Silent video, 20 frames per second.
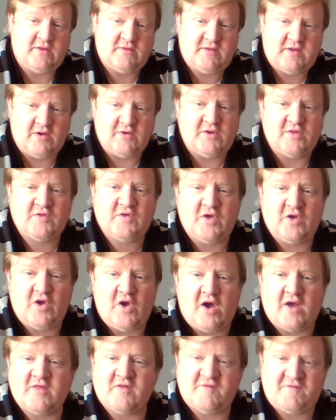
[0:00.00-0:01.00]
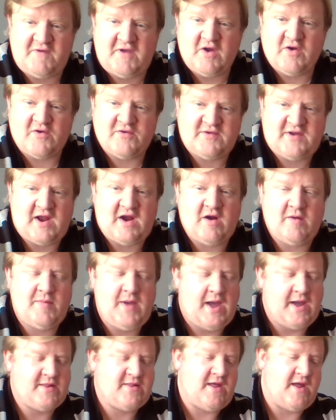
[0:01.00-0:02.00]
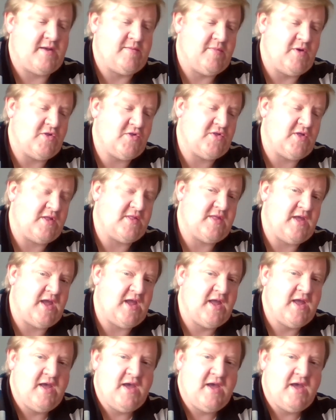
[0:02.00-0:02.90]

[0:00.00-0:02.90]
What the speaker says: Tyranids could cause fear and terror back then, much like the